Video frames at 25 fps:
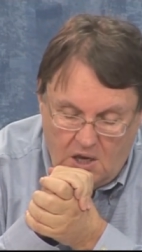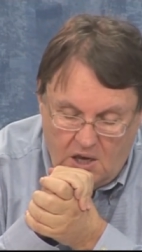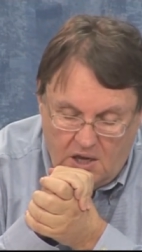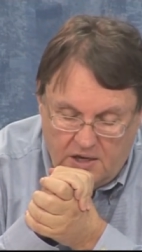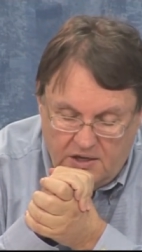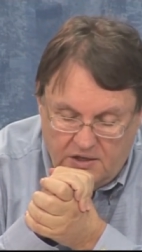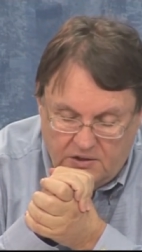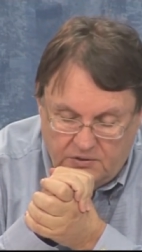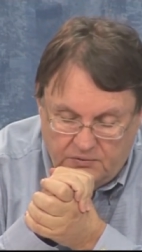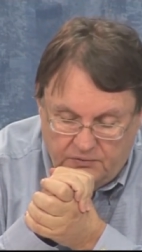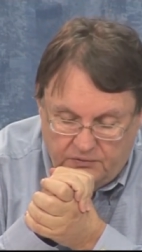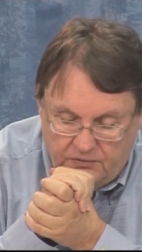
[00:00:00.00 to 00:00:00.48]

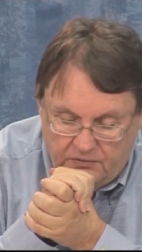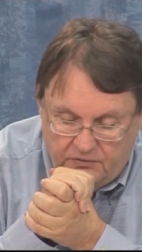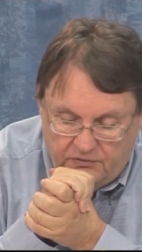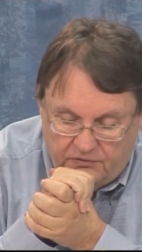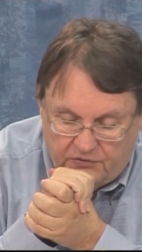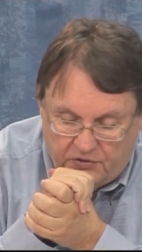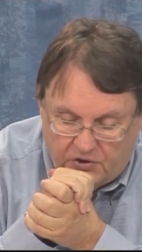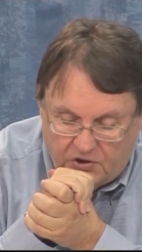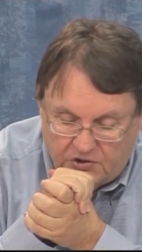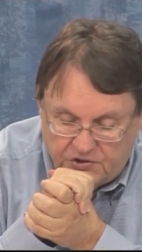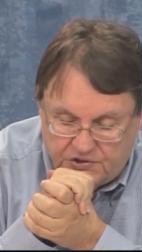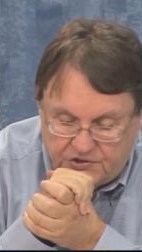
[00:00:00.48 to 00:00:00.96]
And in
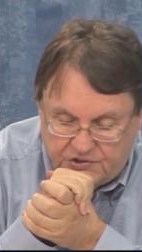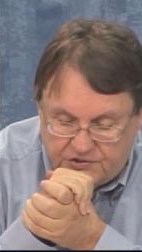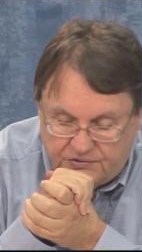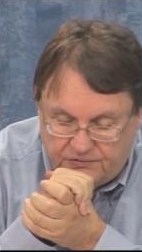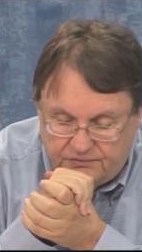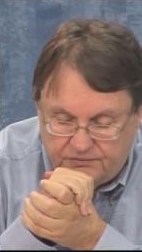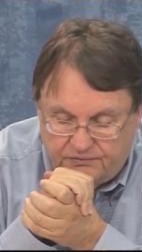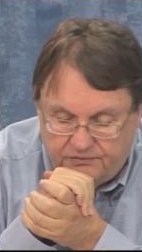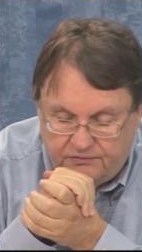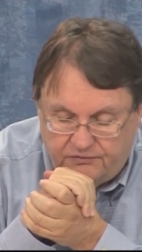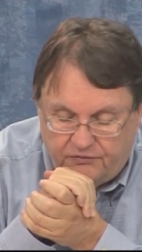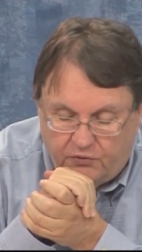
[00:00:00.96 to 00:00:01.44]

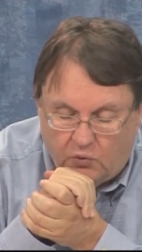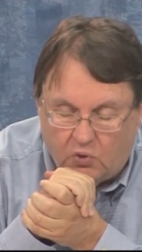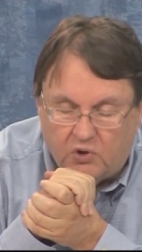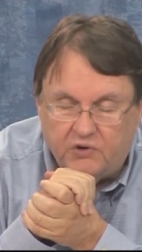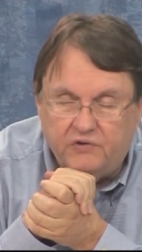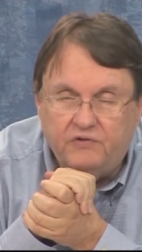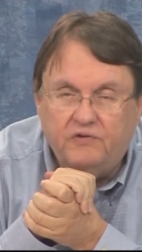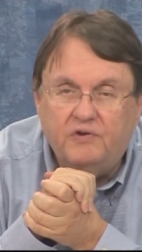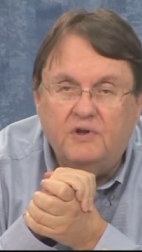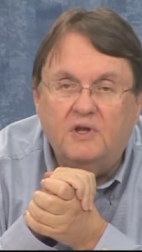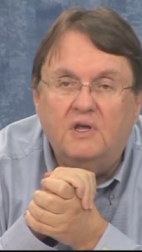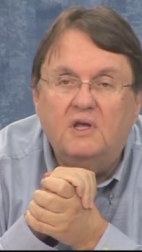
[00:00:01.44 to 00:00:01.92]
verse
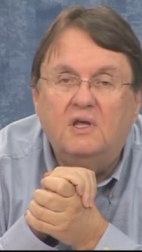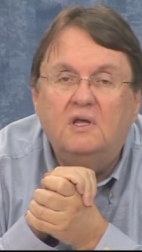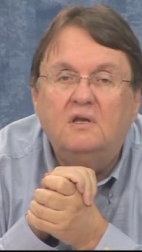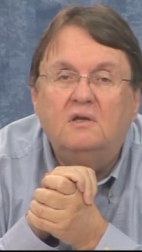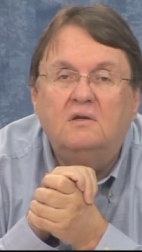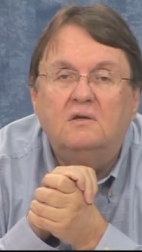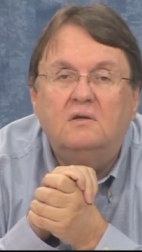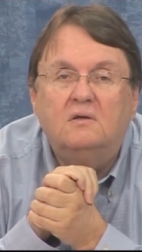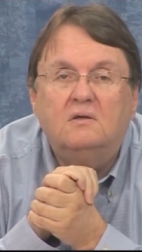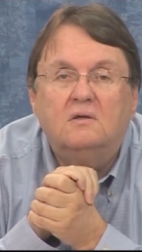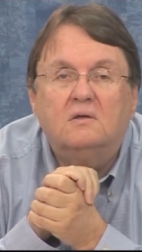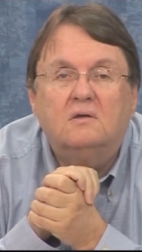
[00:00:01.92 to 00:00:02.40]

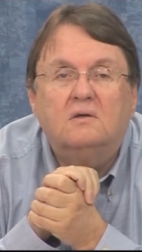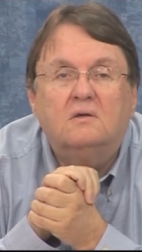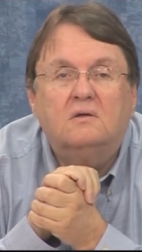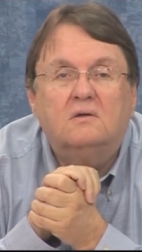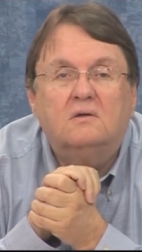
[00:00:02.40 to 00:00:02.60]
14,